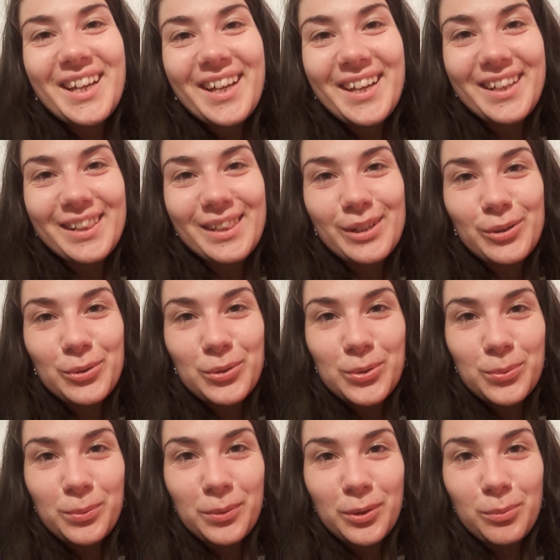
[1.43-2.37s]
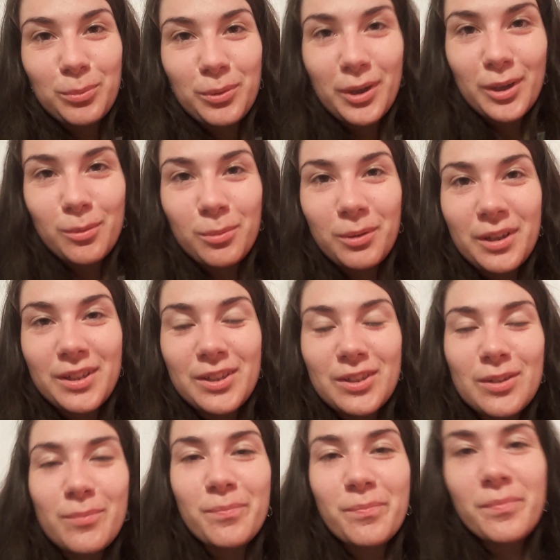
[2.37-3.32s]
Hello, sweet
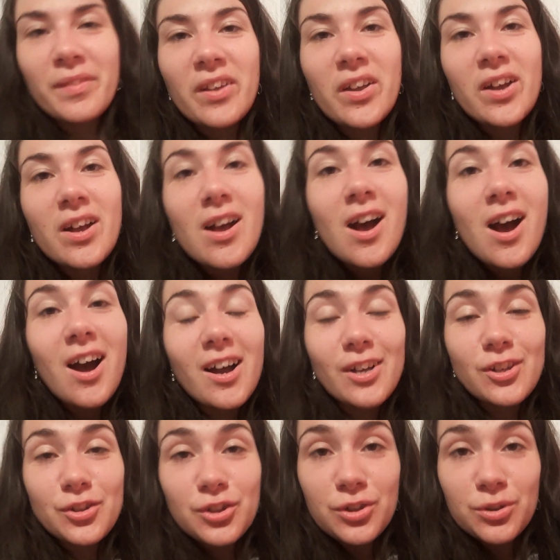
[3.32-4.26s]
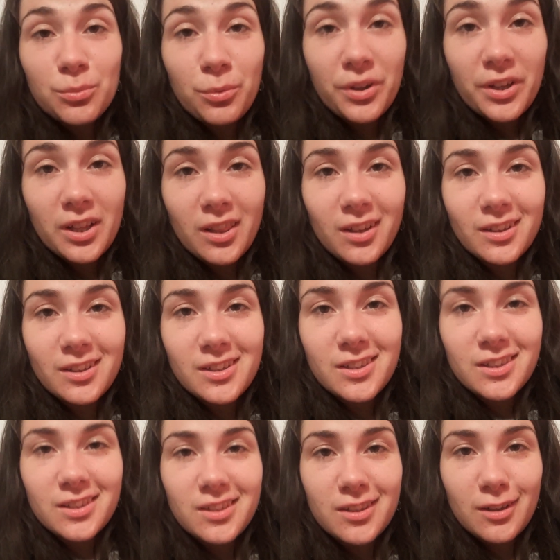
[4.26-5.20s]
babies. I just realized
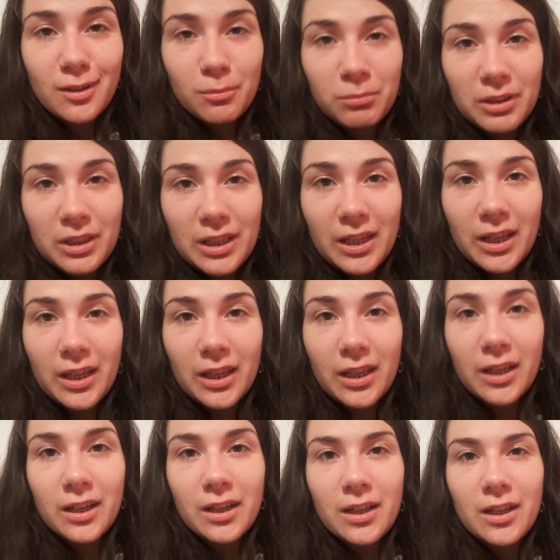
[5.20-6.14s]
something.